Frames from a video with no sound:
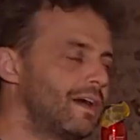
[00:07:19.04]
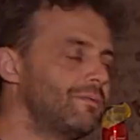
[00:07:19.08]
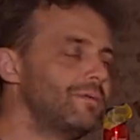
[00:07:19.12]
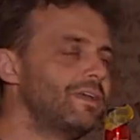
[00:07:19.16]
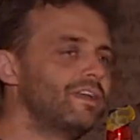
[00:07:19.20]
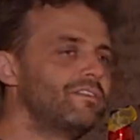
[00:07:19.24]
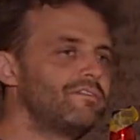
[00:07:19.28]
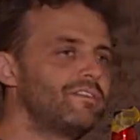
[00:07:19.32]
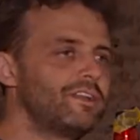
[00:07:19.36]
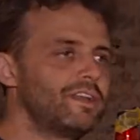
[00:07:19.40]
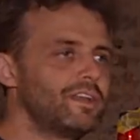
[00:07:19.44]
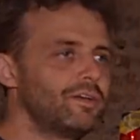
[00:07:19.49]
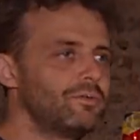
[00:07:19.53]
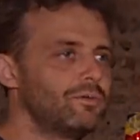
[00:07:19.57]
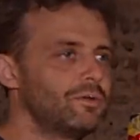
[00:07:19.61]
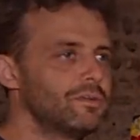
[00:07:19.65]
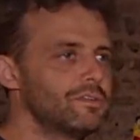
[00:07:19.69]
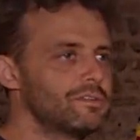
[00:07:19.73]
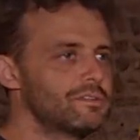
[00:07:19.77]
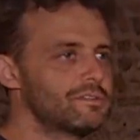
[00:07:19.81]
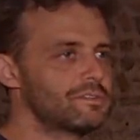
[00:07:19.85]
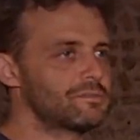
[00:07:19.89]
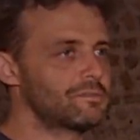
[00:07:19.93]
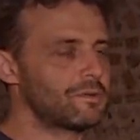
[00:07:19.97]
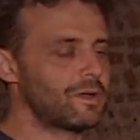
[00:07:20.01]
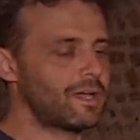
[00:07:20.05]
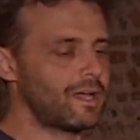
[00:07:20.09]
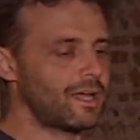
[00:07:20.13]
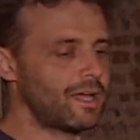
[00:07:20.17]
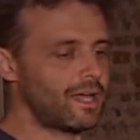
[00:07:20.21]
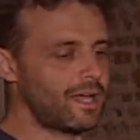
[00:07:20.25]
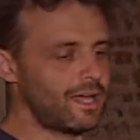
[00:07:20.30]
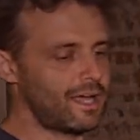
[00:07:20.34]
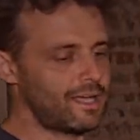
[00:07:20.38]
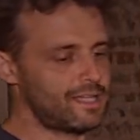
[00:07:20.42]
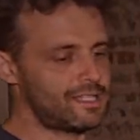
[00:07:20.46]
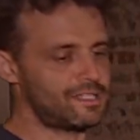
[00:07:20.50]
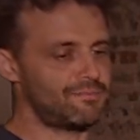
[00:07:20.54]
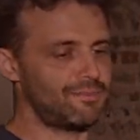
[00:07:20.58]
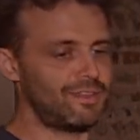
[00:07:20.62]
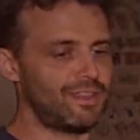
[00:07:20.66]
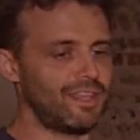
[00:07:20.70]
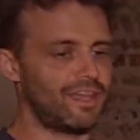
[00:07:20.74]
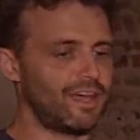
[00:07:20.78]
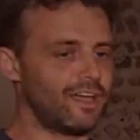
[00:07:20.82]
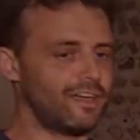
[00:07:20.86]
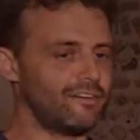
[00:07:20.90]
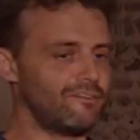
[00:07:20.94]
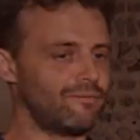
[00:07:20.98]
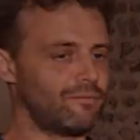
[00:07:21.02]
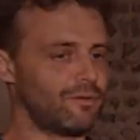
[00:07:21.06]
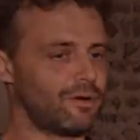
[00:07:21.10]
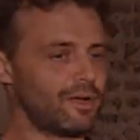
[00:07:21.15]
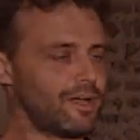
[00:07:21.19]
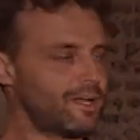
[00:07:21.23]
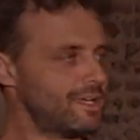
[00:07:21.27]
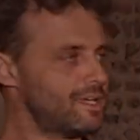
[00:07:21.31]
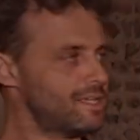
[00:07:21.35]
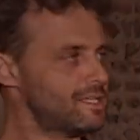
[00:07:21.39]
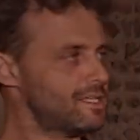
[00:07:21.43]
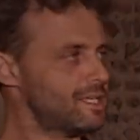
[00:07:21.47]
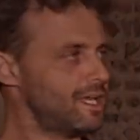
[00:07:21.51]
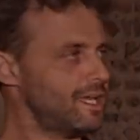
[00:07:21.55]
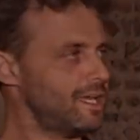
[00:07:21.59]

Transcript: I made a video once where I had some live wires